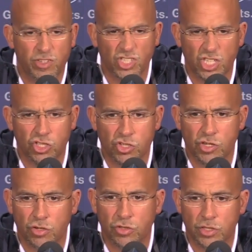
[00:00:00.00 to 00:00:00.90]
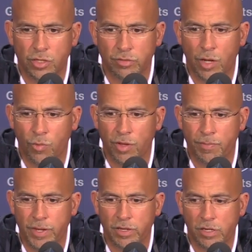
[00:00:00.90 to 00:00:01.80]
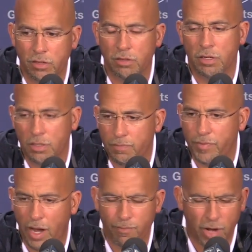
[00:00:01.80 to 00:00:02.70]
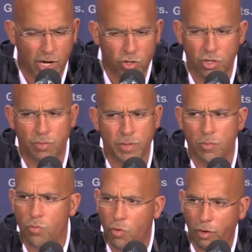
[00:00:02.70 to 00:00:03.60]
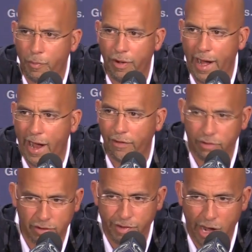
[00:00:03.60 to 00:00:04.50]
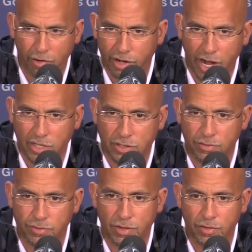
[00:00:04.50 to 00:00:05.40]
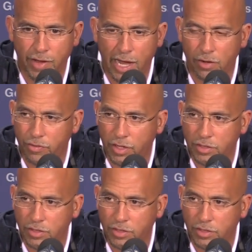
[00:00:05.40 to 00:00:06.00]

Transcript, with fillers: the six years that, that we've been here, I'm, I couldn't be more proud of how our guys have, have handled